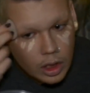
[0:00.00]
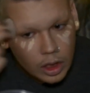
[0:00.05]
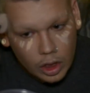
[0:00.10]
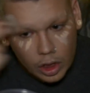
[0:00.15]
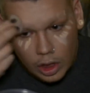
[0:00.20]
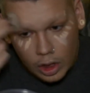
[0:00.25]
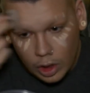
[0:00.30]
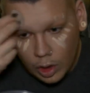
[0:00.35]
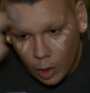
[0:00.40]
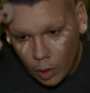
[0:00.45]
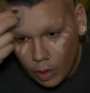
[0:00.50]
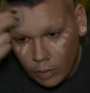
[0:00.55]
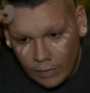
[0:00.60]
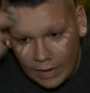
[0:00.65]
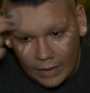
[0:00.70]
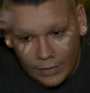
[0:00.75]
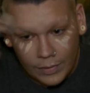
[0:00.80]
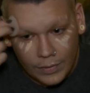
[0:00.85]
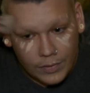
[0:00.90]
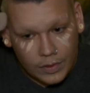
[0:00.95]
You're going to go
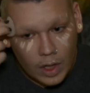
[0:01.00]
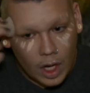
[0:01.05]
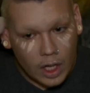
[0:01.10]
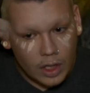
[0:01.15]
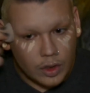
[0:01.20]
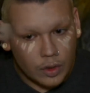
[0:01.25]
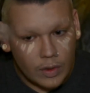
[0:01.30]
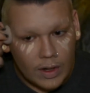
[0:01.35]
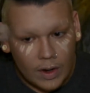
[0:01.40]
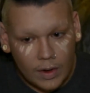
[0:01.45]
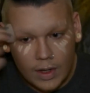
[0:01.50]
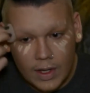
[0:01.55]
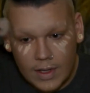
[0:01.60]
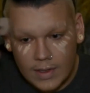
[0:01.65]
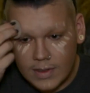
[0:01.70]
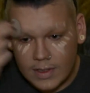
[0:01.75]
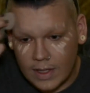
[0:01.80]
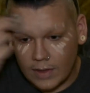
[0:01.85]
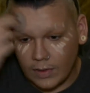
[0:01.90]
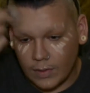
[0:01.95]
around those contour
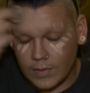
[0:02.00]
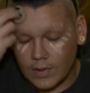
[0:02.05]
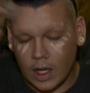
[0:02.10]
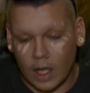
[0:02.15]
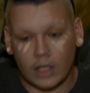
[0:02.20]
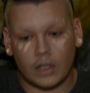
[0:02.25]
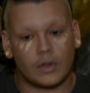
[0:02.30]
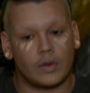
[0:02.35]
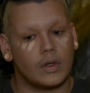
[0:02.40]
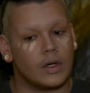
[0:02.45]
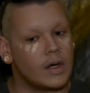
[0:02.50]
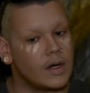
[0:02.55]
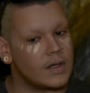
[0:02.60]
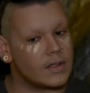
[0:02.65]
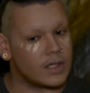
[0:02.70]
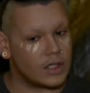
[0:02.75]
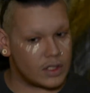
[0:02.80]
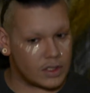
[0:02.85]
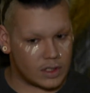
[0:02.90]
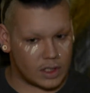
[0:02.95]
areas, and those contour
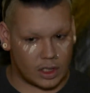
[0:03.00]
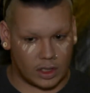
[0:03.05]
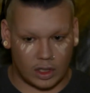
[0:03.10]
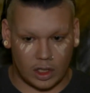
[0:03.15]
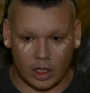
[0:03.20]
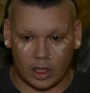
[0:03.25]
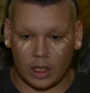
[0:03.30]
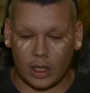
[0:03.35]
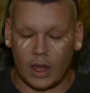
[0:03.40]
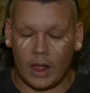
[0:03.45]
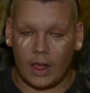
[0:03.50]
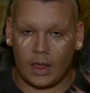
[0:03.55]
areas are just going to look